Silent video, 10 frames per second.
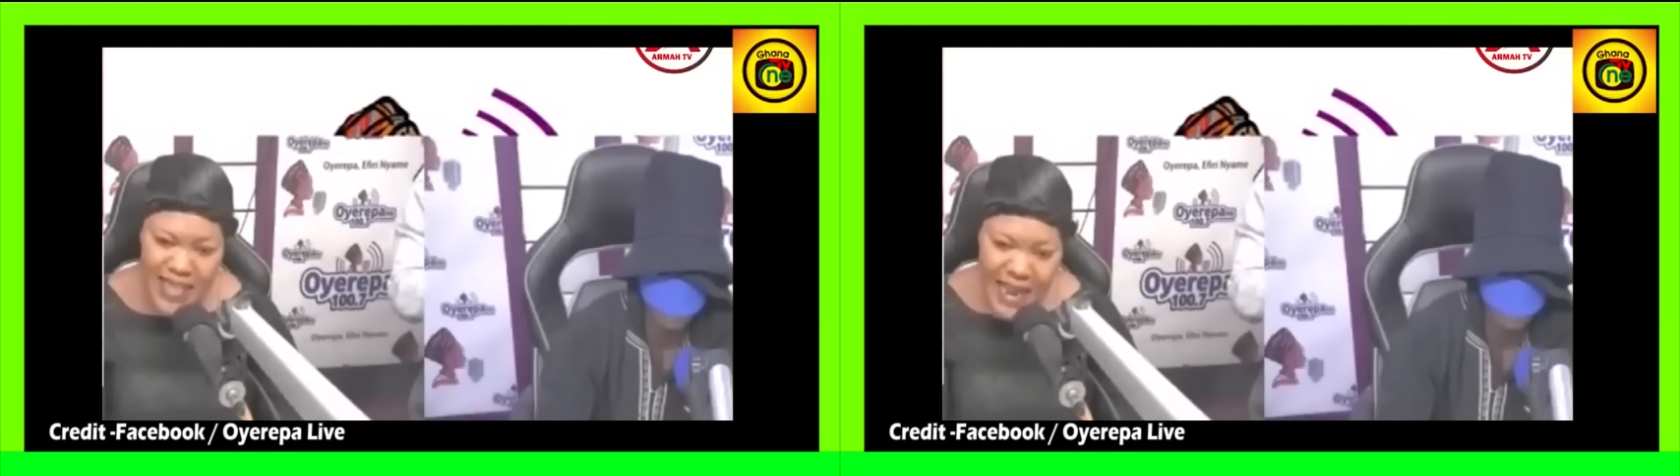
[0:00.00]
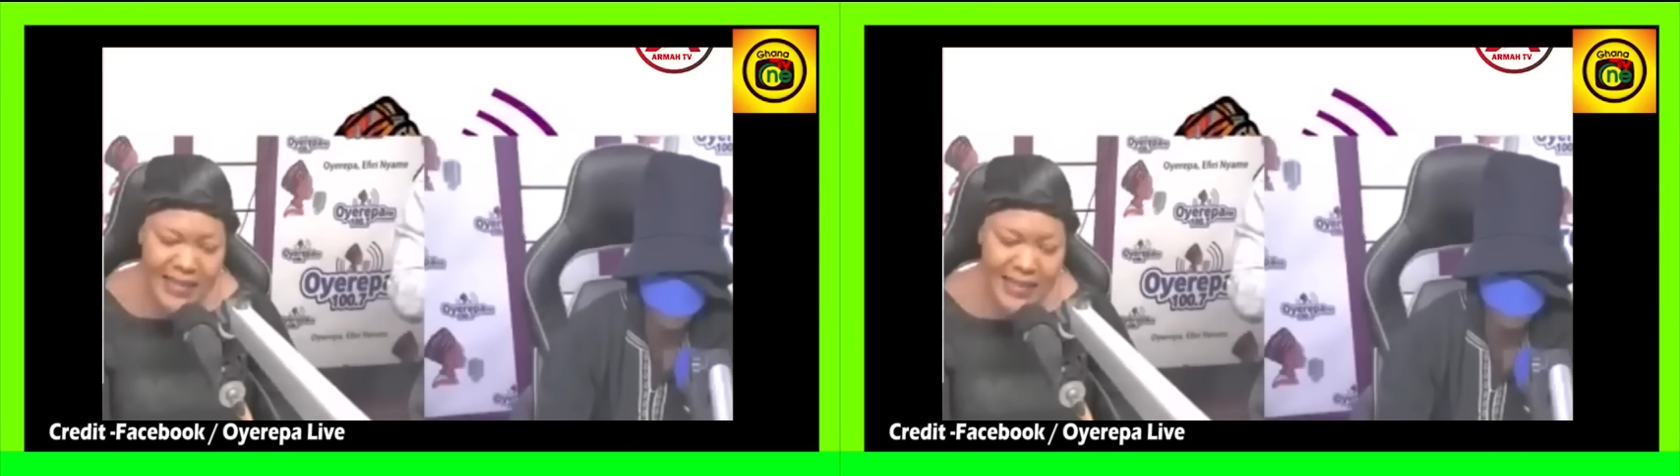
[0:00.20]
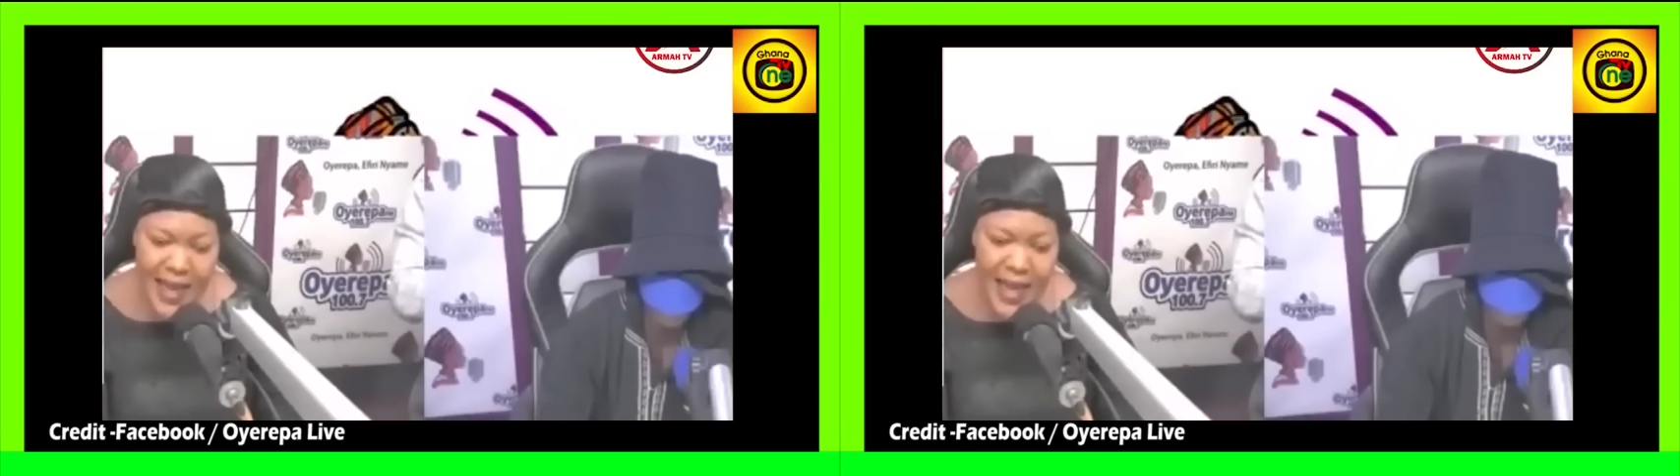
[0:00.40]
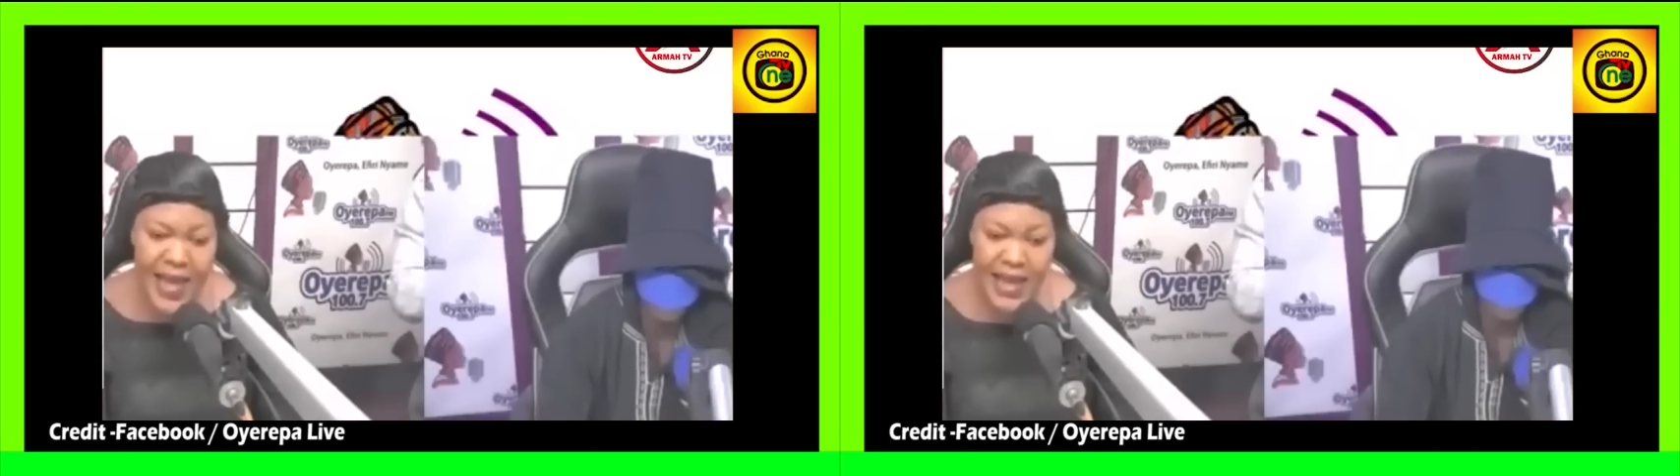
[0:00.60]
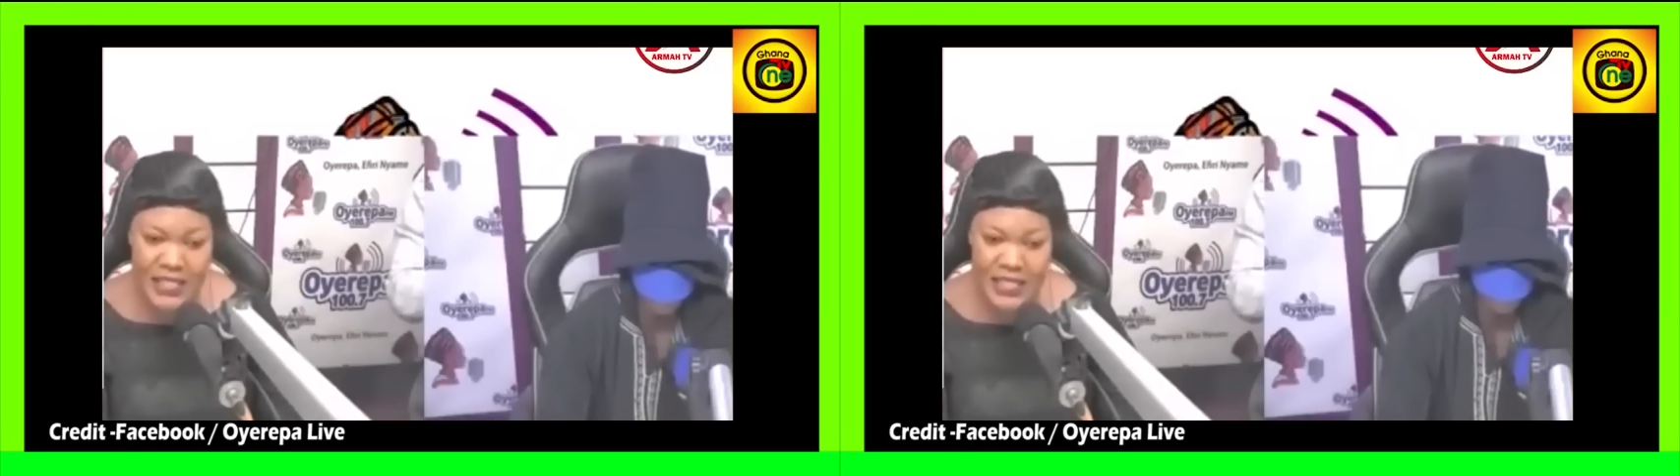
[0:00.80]
tender
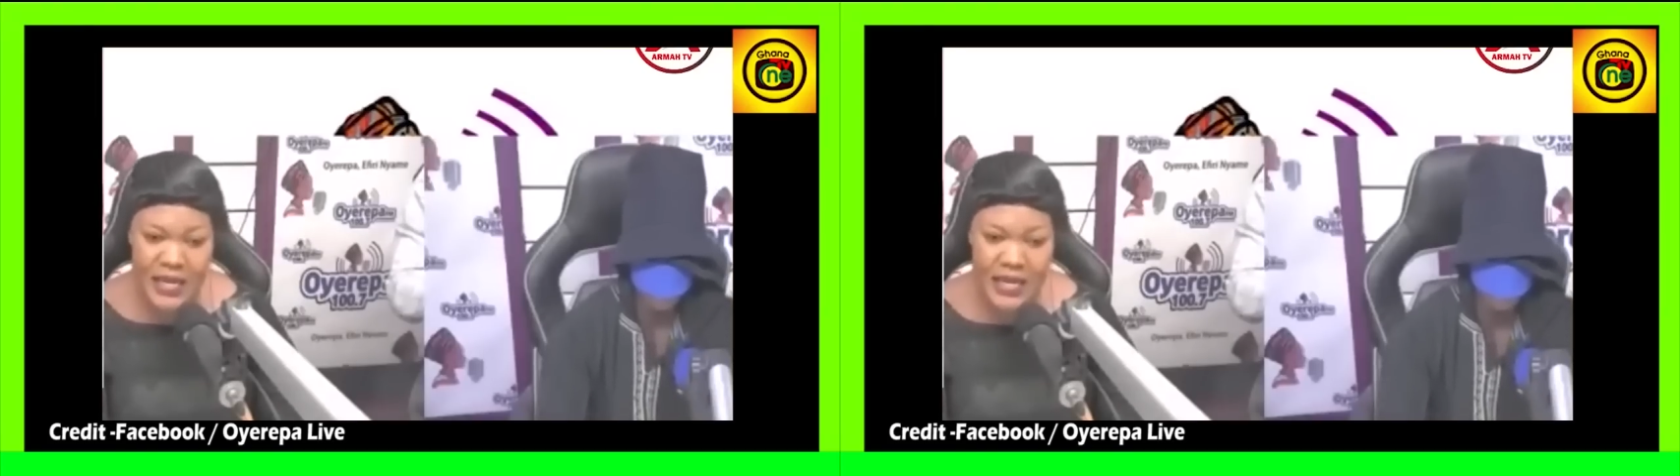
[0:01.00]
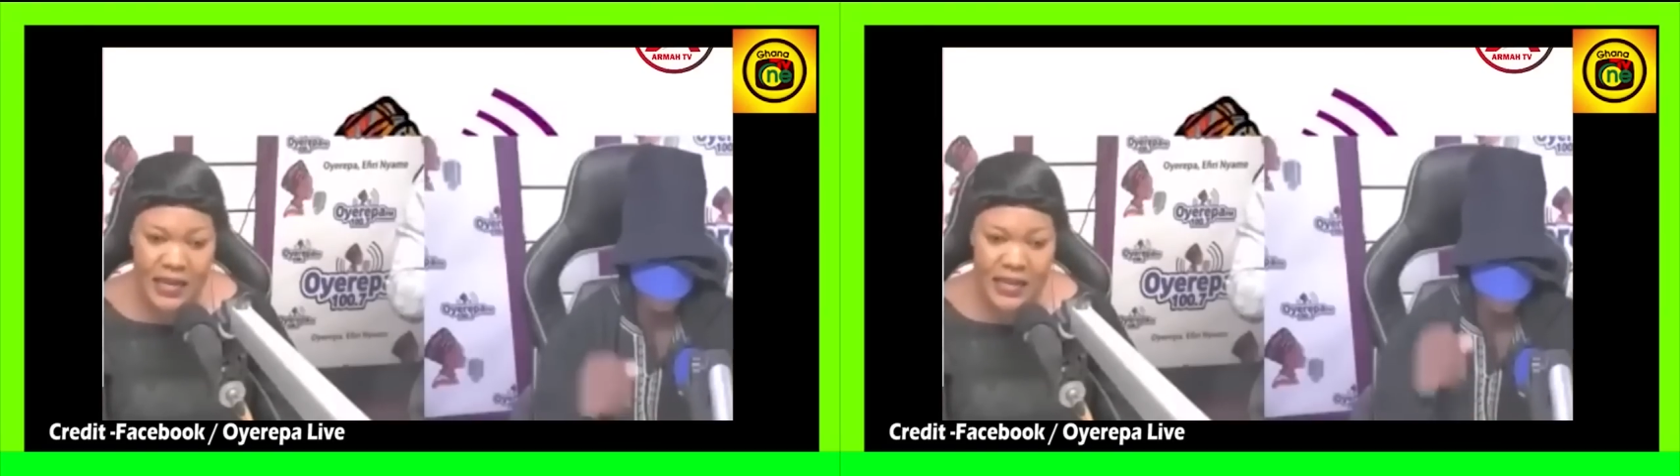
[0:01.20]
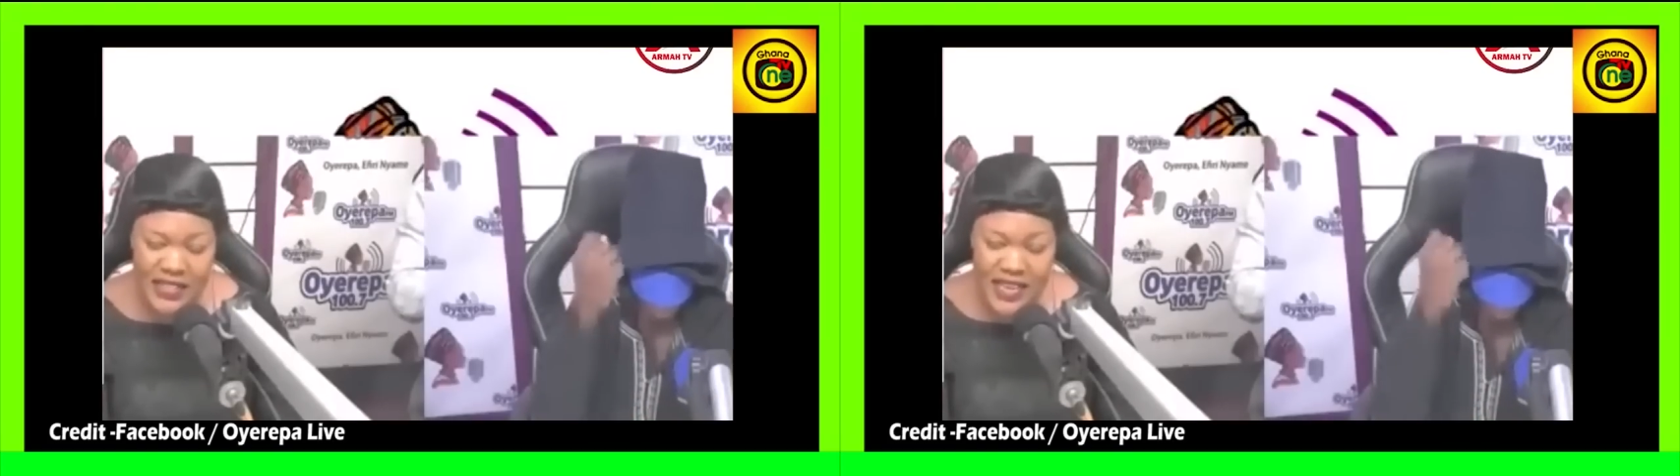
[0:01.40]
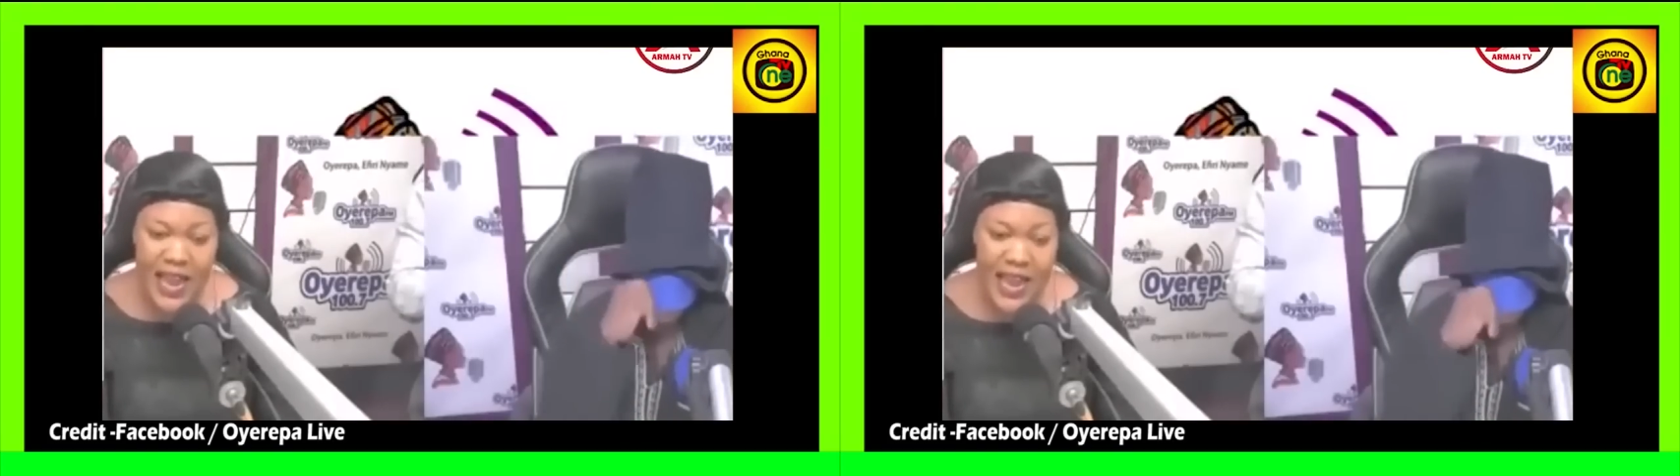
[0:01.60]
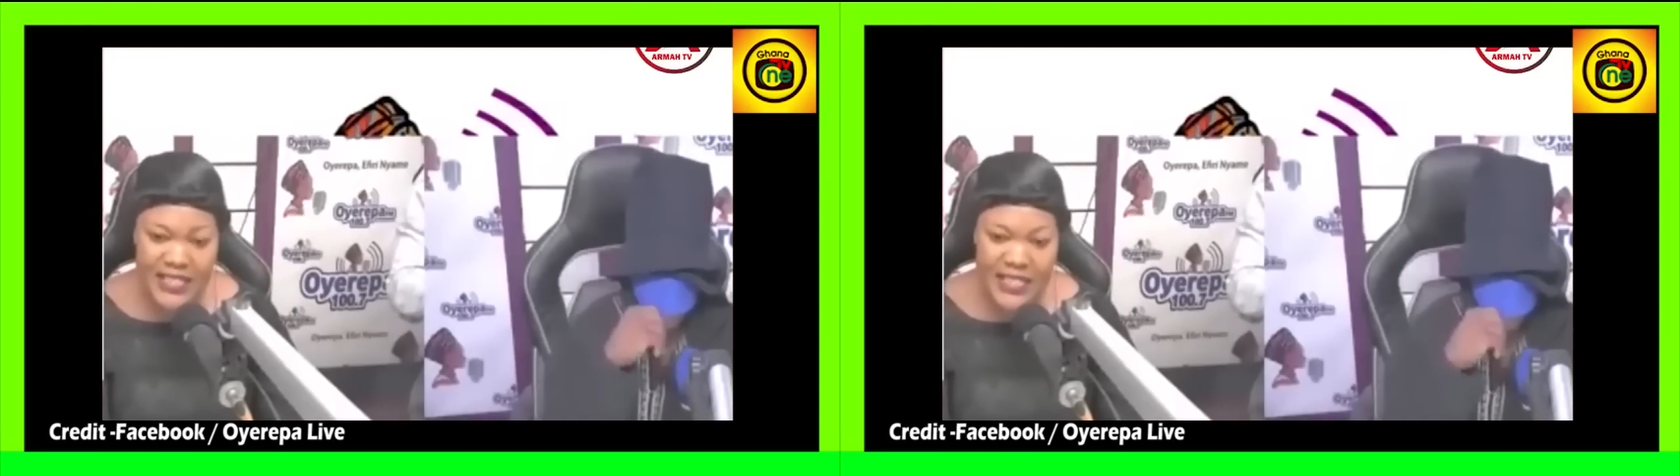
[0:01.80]
age J
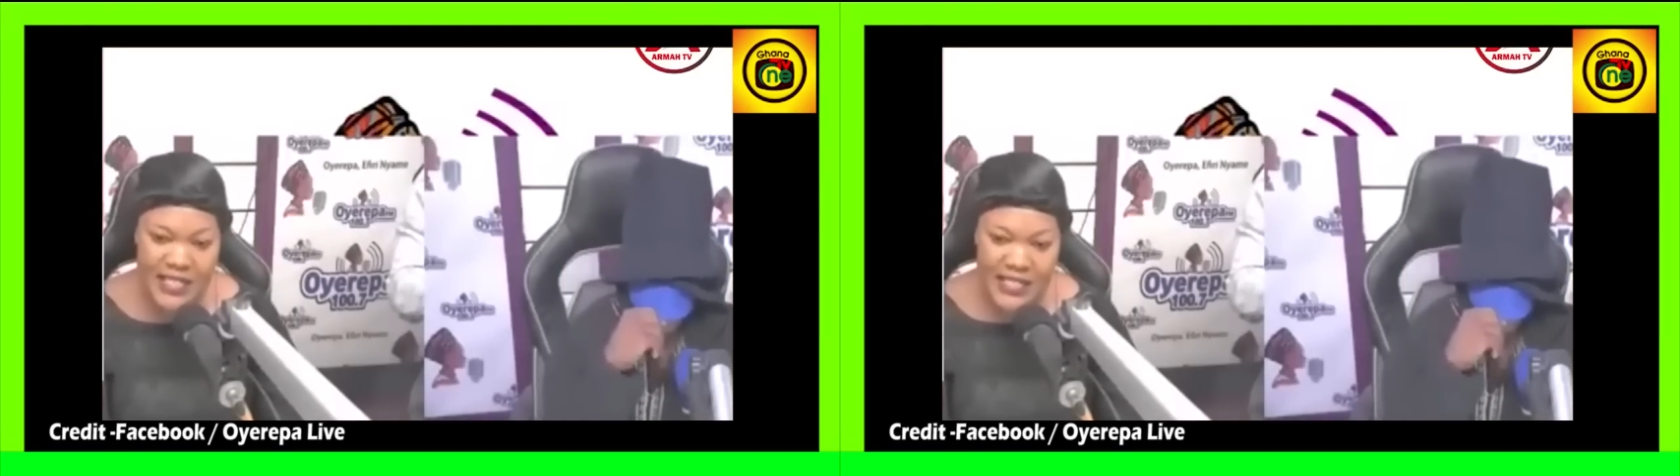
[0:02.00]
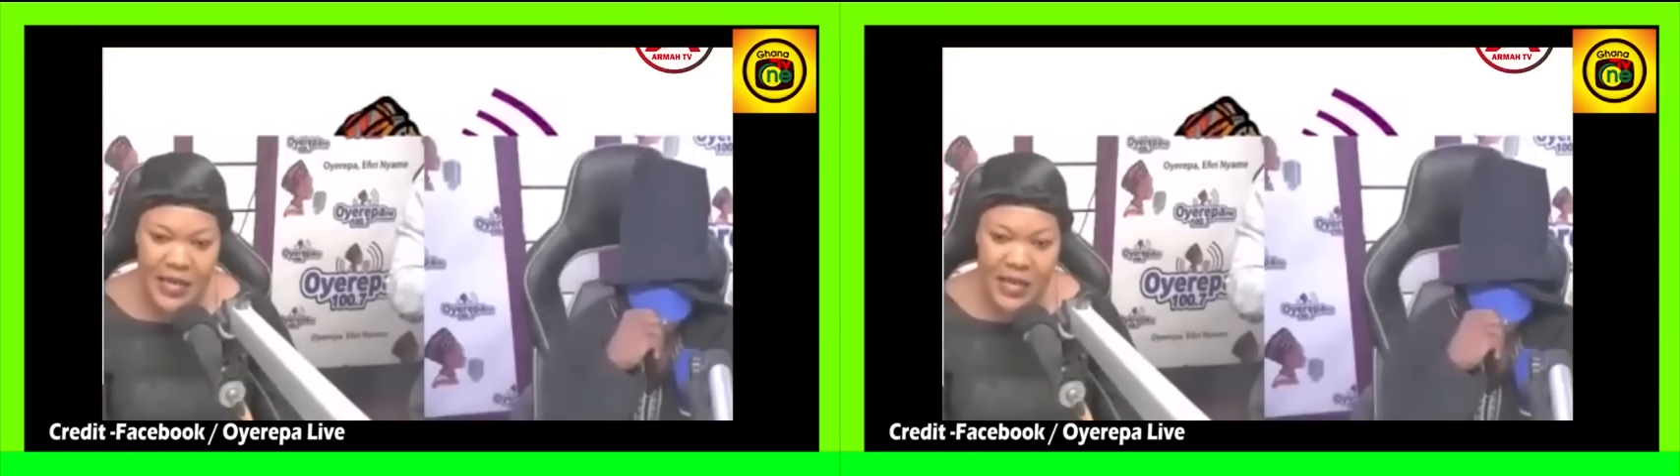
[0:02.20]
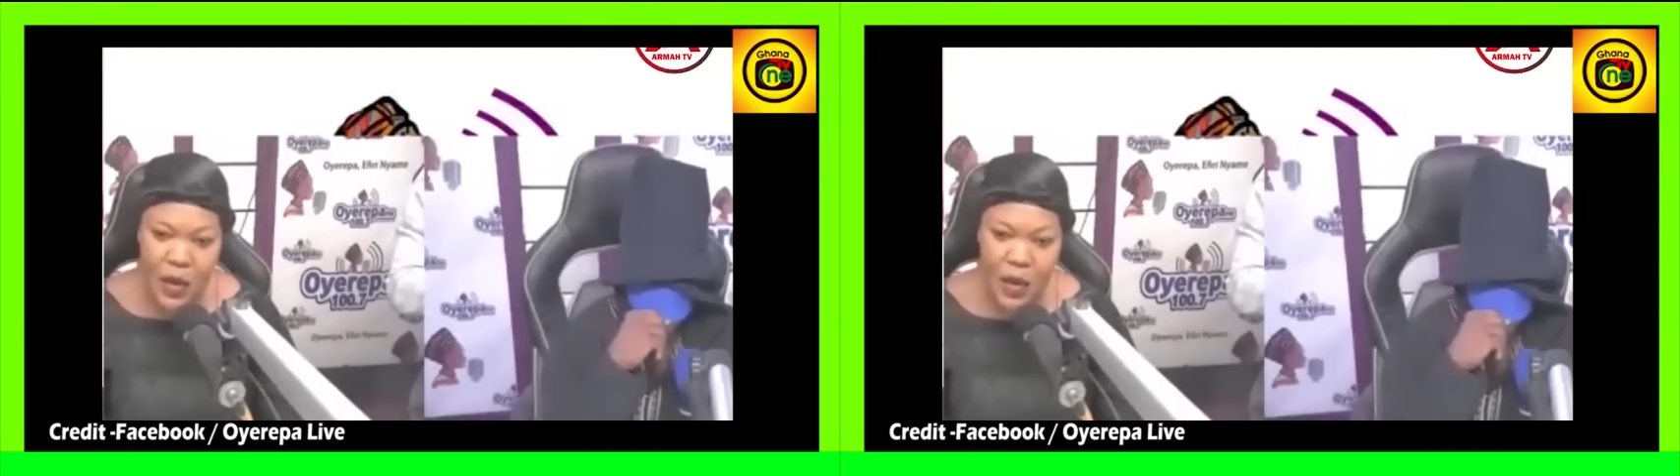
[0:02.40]
H S